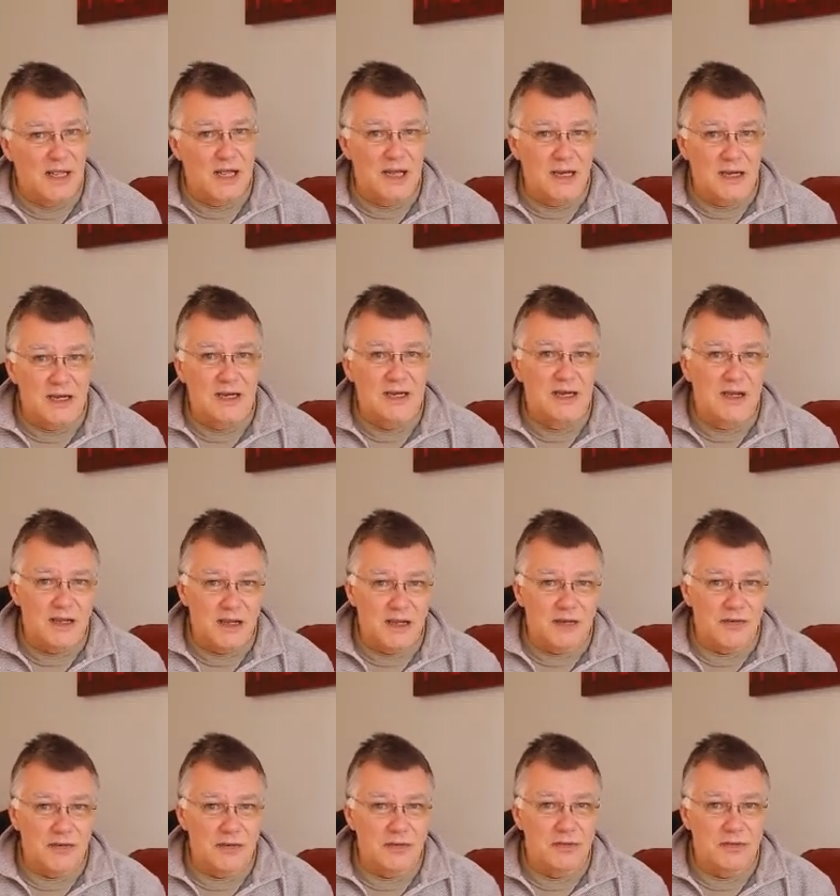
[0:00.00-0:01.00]
And I'd like
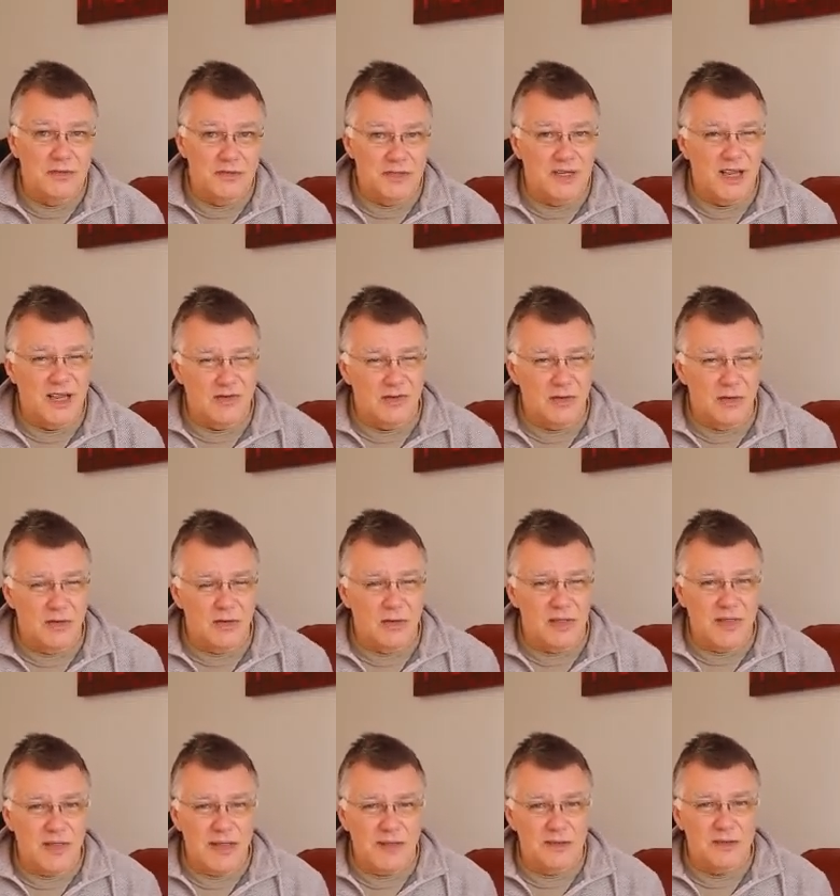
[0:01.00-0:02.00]
you to have a look
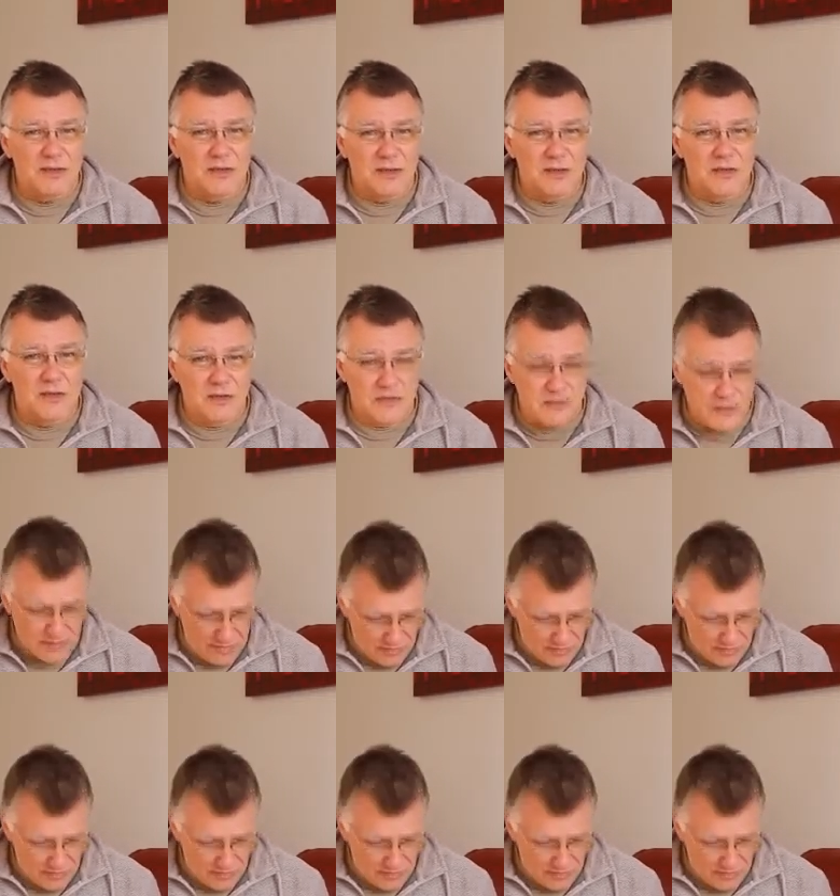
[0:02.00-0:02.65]
at that story